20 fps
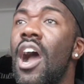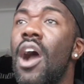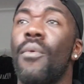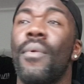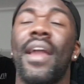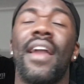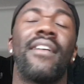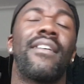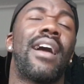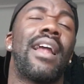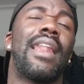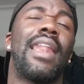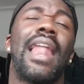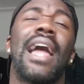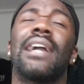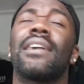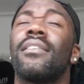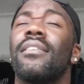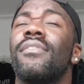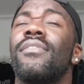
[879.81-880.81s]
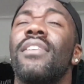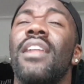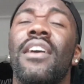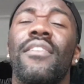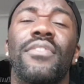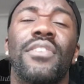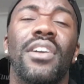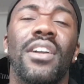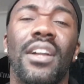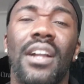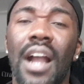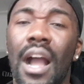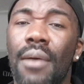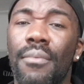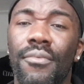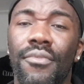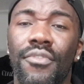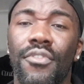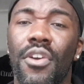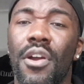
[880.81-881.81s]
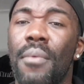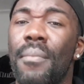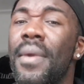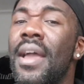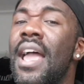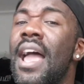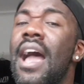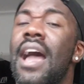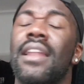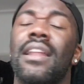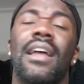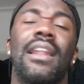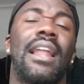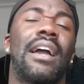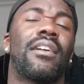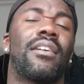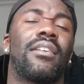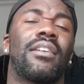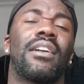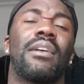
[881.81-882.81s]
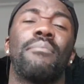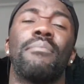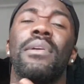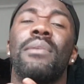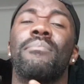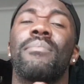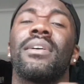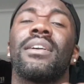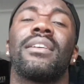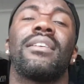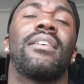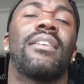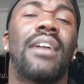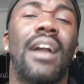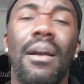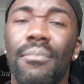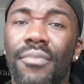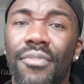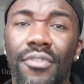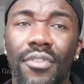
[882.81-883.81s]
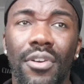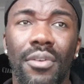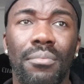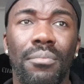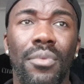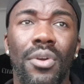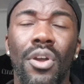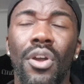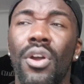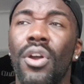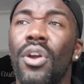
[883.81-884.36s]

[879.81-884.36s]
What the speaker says: where our lack of love can come from and our lack of commitment can come from,